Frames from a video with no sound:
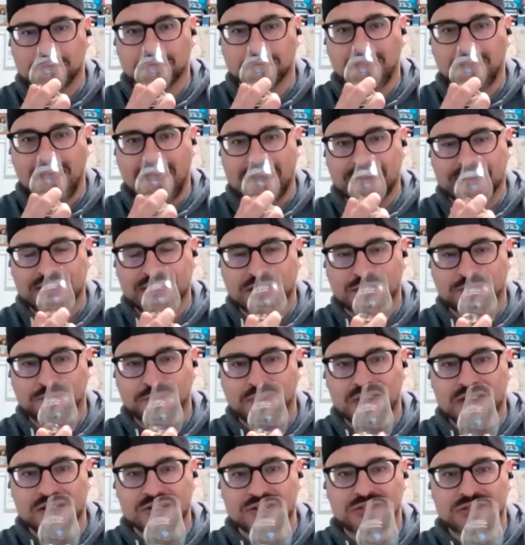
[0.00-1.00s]
so lactic
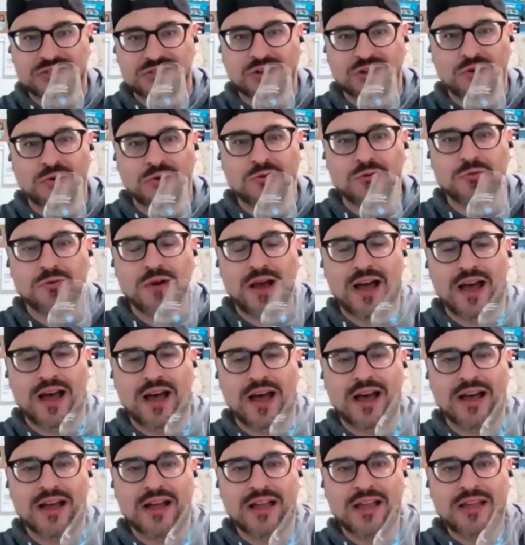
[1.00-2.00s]
but it's so
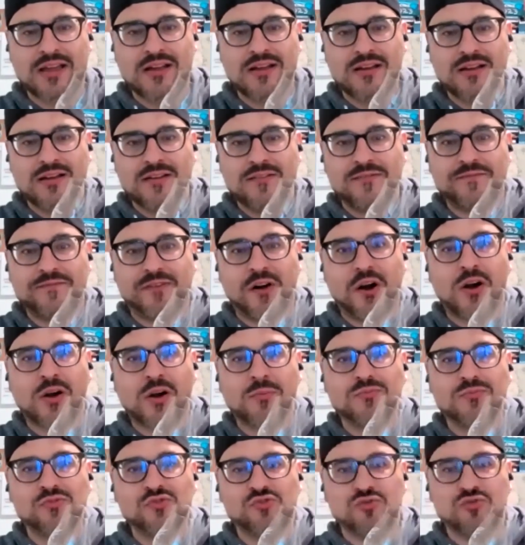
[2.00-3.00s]
uh
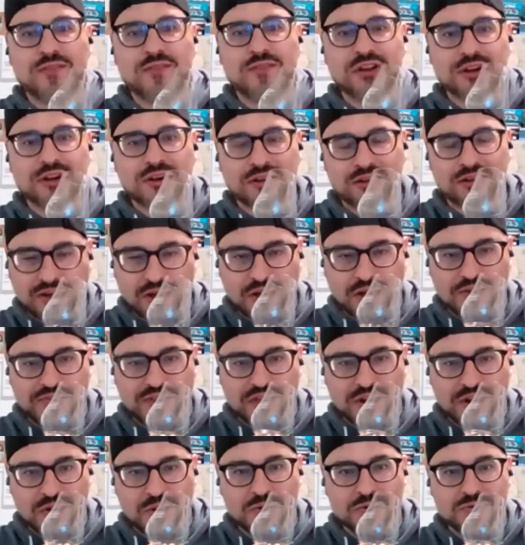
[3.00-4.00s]
farm driven on
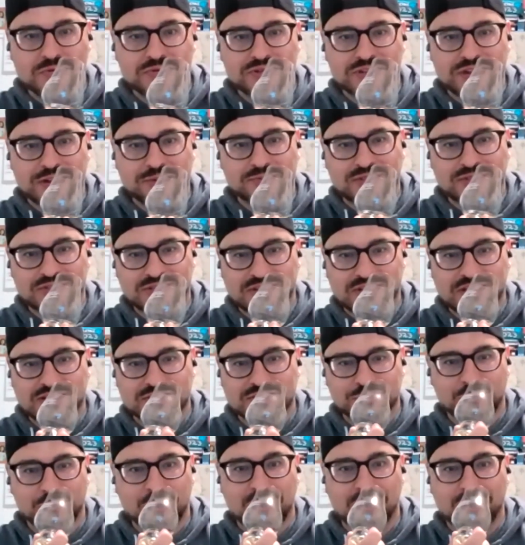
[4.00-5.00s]
the nose i would say
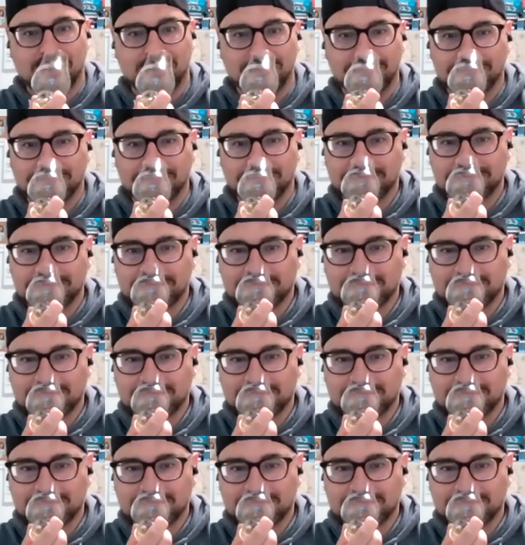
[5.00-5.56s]
as well